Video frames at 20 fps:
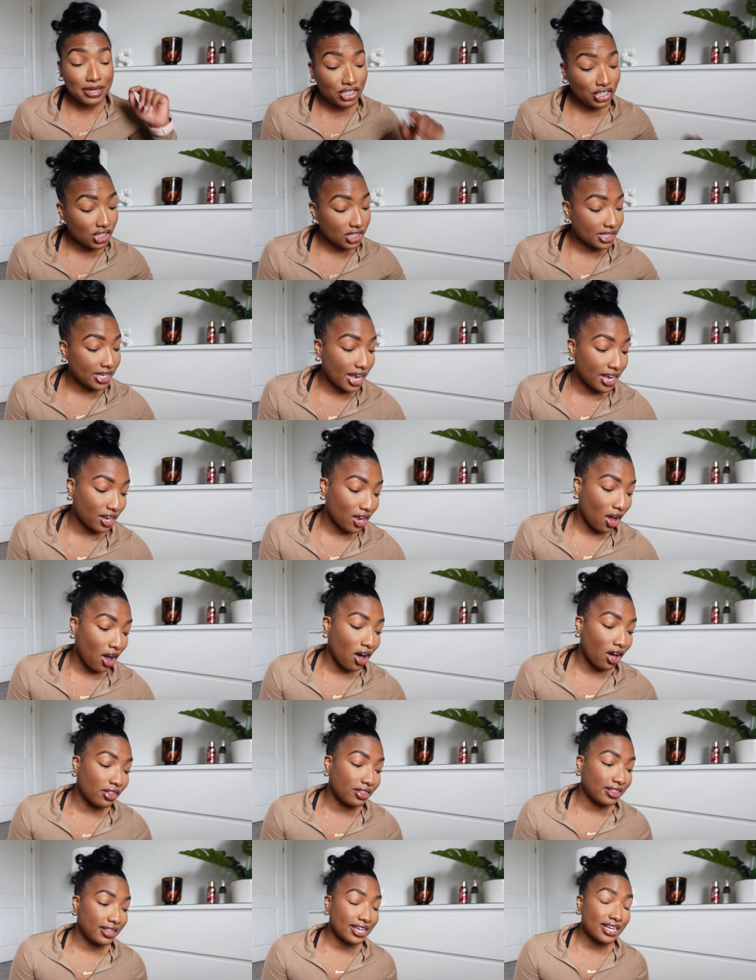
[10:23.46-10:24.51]
me just say,
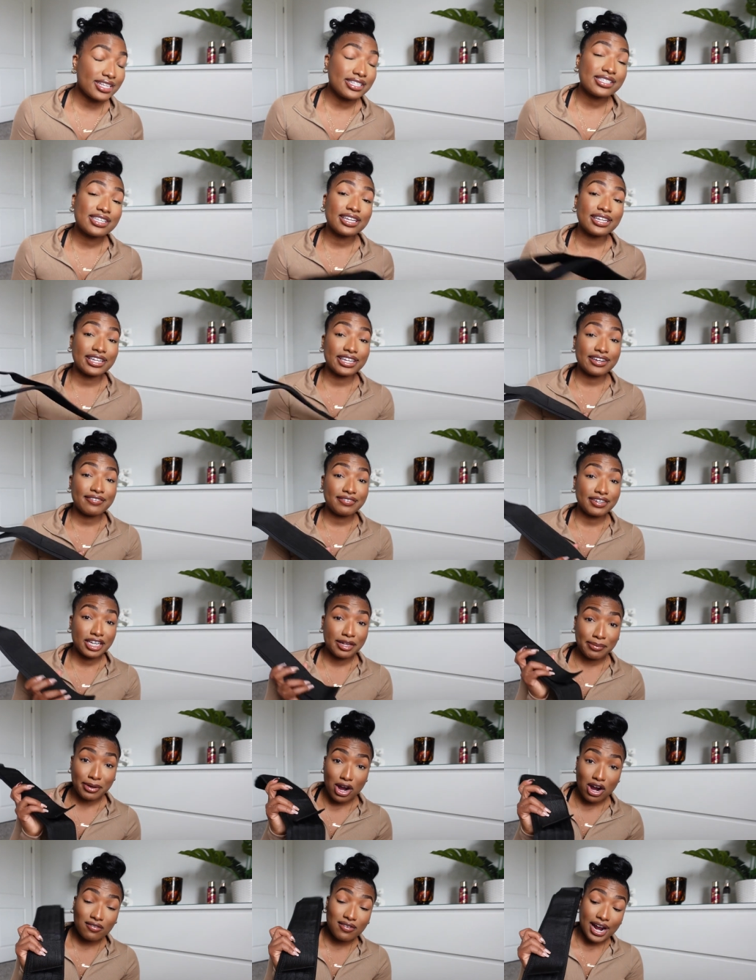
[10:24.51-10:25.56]
y'all, this lifting
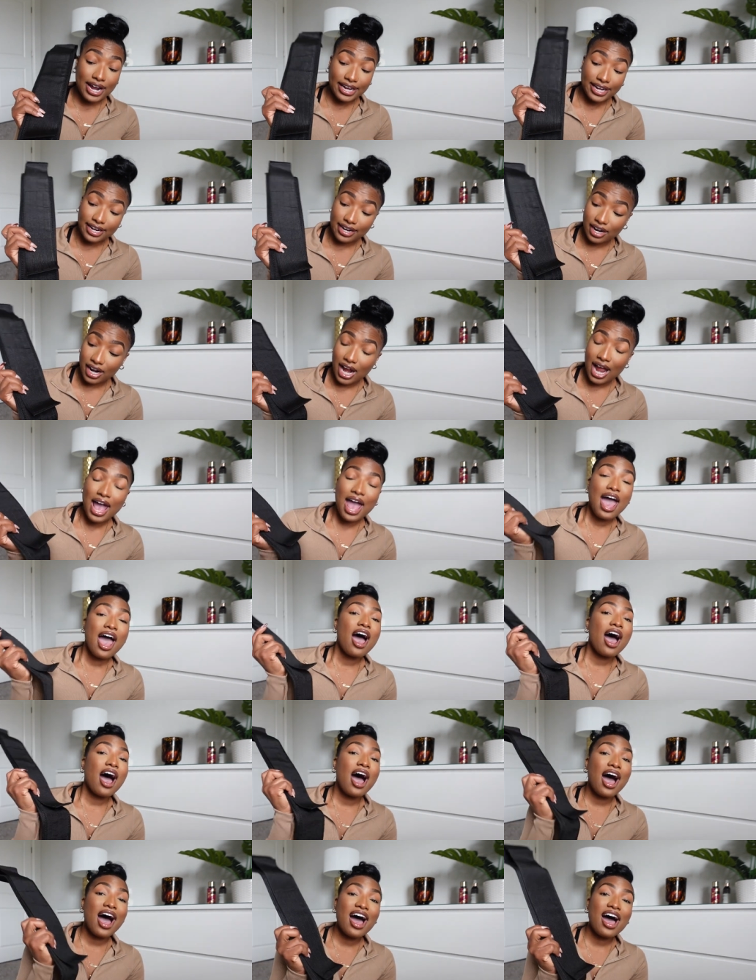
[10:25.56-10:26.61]
bell right here,
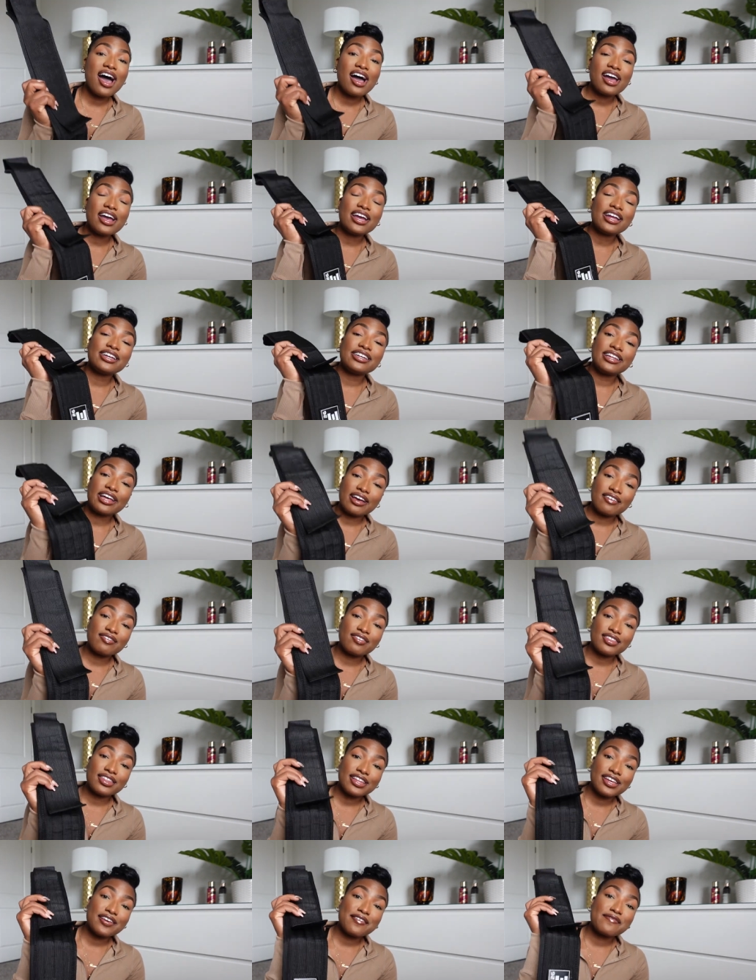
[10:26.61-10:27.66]
I
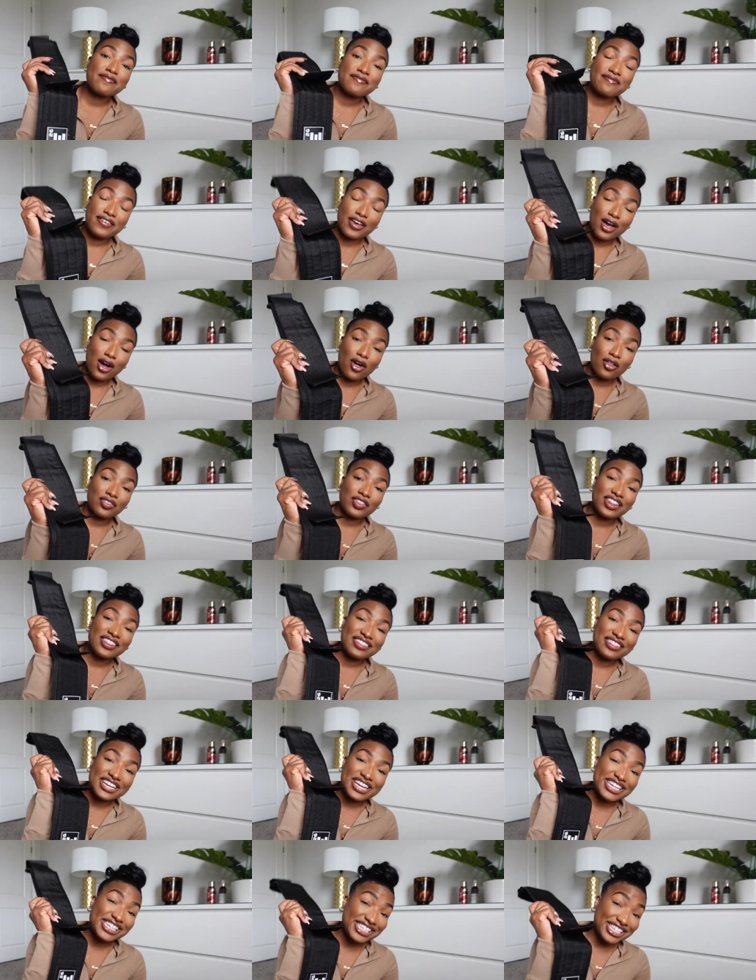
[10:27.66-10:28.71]
definitely felt
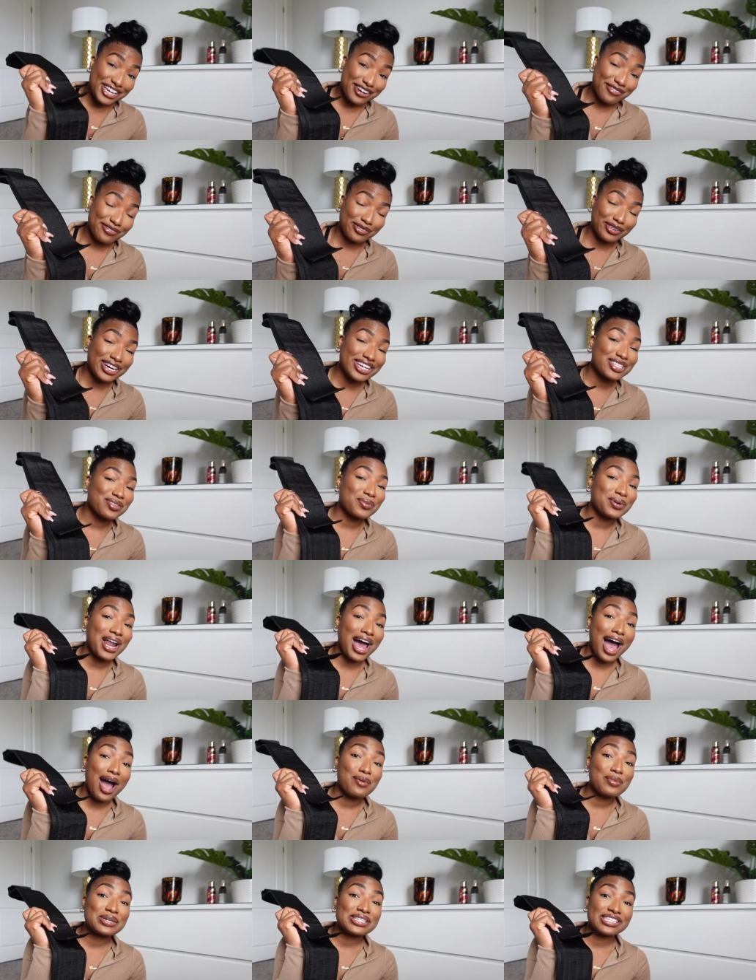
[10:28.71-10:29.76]
the difference when
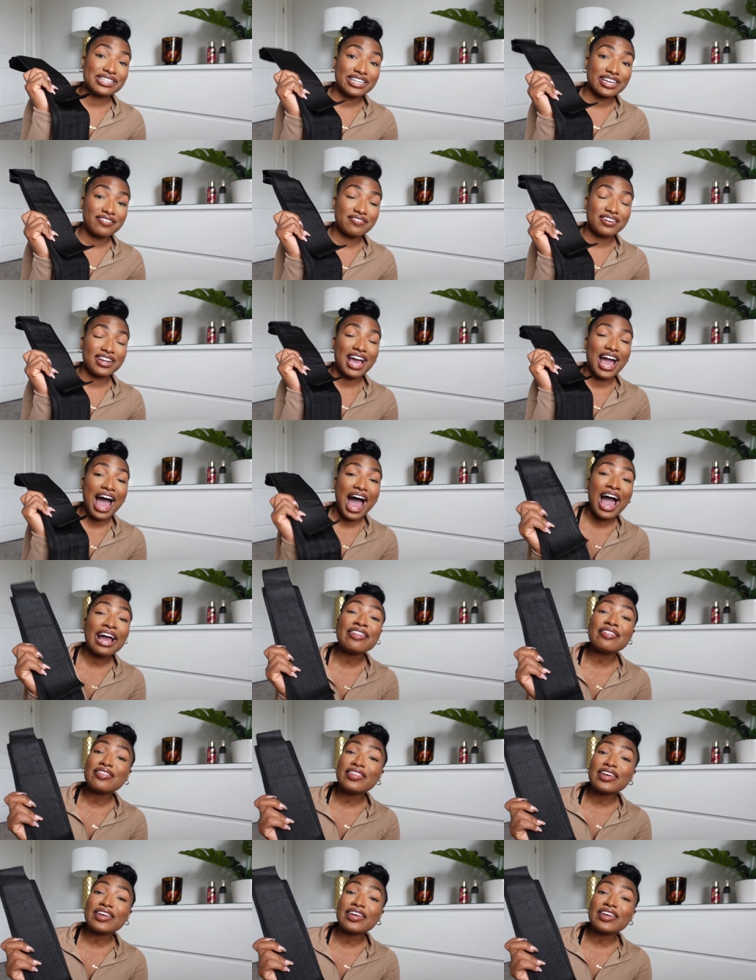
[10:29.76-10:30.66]
I was lifting. I